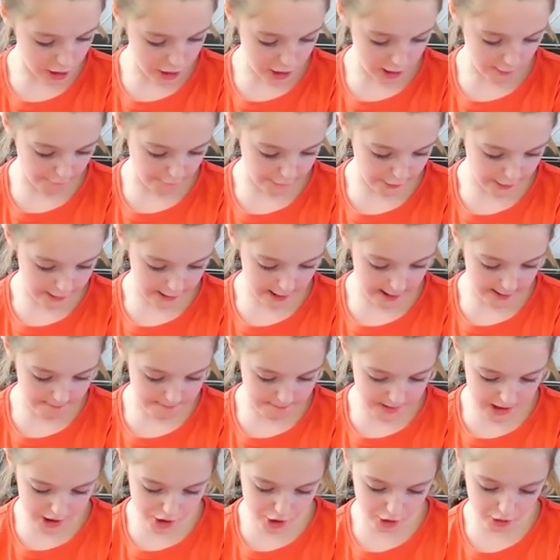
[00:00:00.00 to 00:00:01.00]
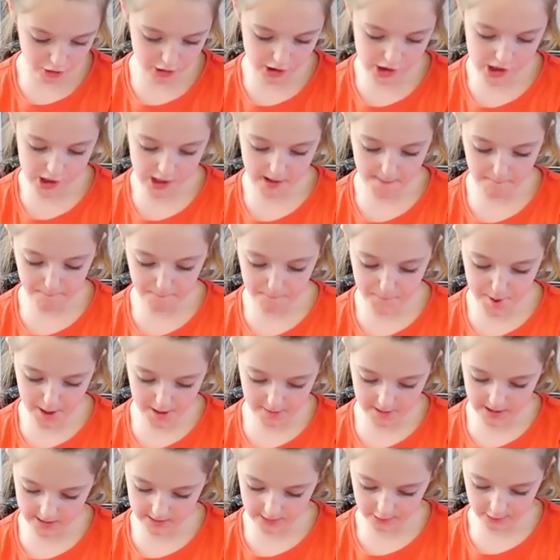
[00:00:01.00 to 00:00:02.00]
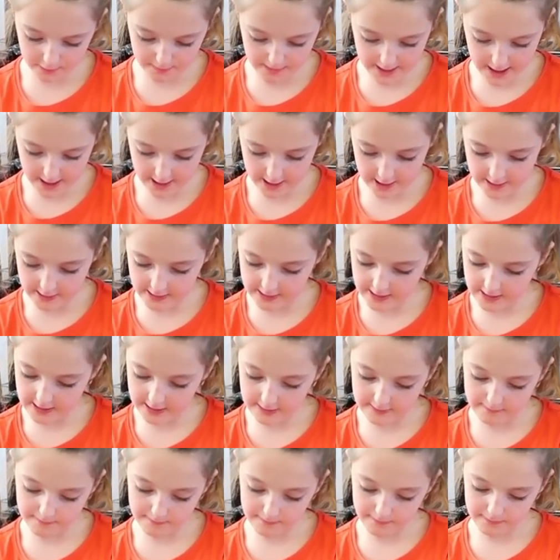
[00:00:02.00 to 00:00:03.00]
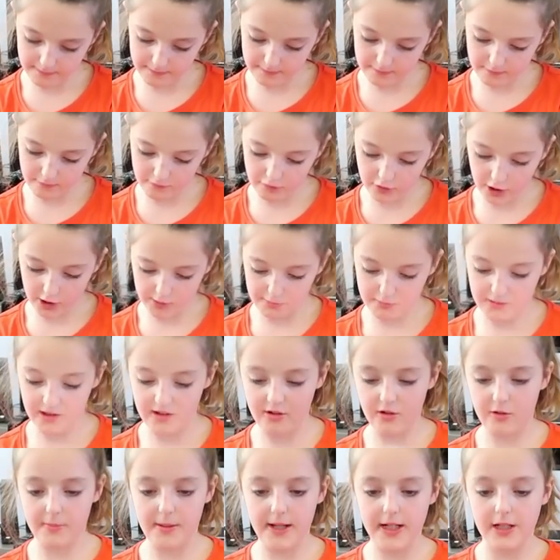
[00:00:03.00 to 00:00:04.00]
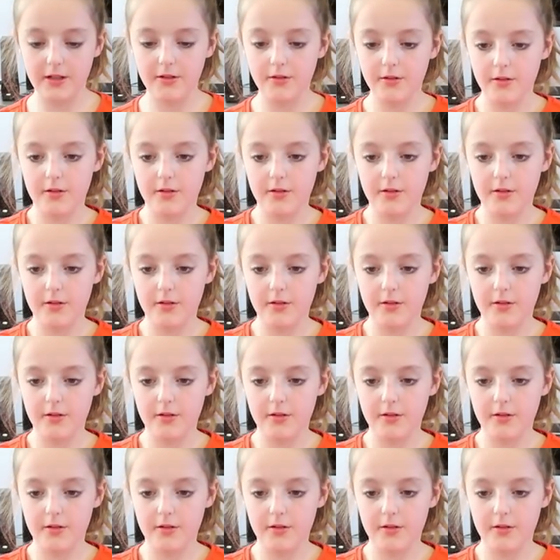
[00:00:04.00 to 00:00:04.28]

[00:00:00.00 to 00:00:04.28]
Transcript: two fruity, mint chocolate chip, berry sorbet, and then raspberry sorbet.